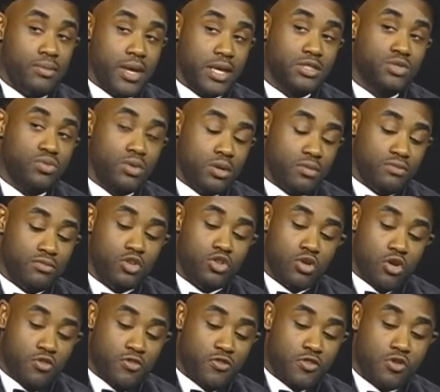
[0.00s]
That's what I'm, you
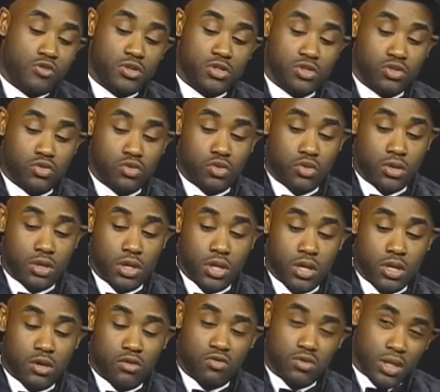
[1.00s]
know, focused on,
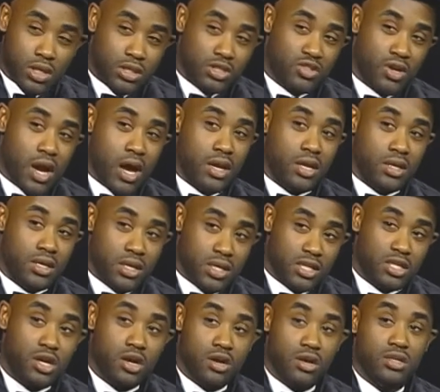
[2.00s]
really trying to
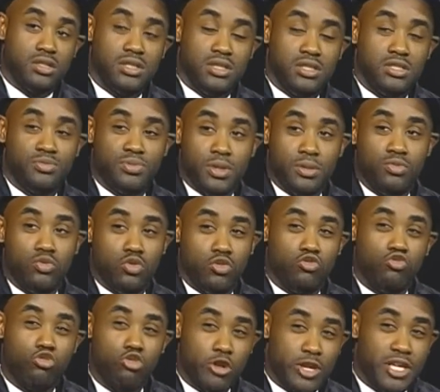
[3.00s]
encourage these people to
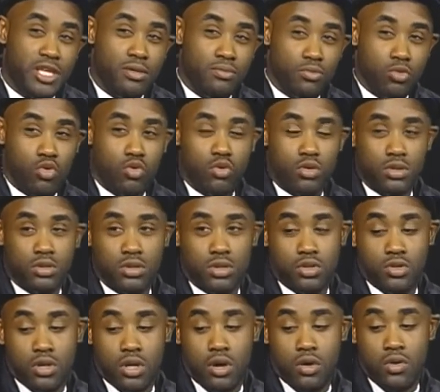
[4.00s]
read more,
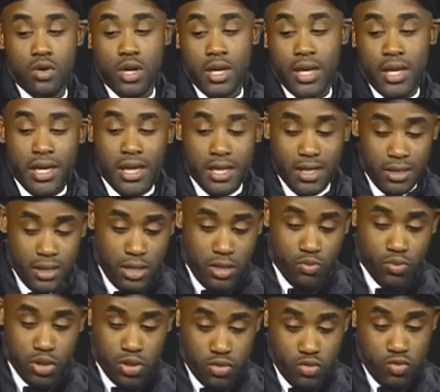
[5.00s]
you know. And,
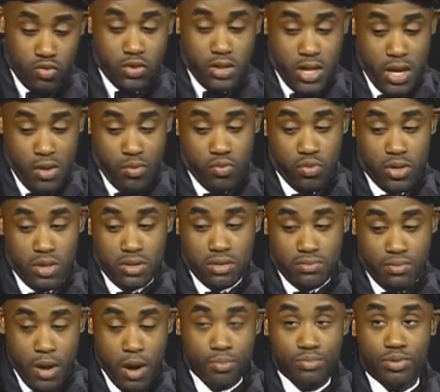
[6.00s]
and we're doing that with
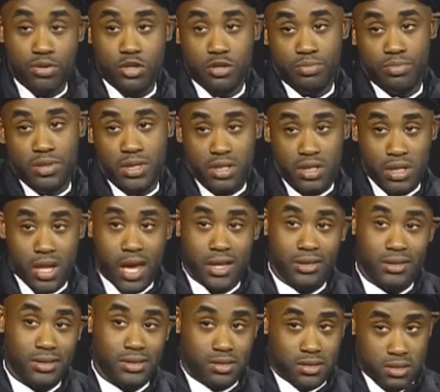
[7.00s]
my book being
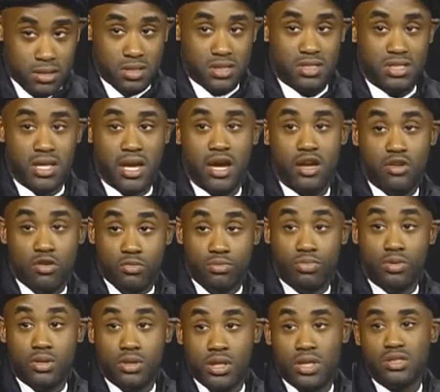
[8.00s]
like the, the standard
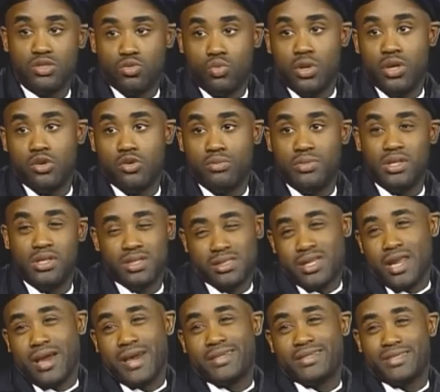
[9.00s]
book as well. Because
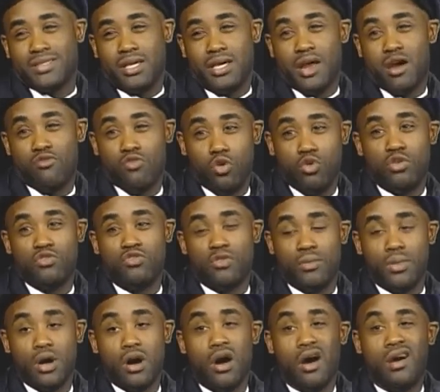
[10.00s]
like I said, I wrote it
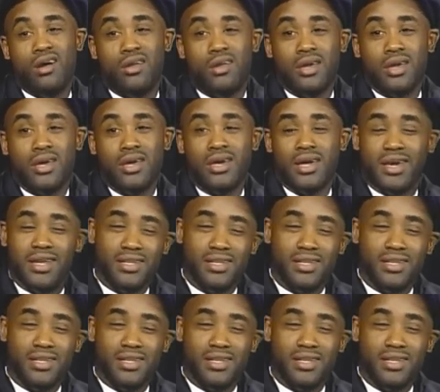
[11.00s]
from the heart. Right.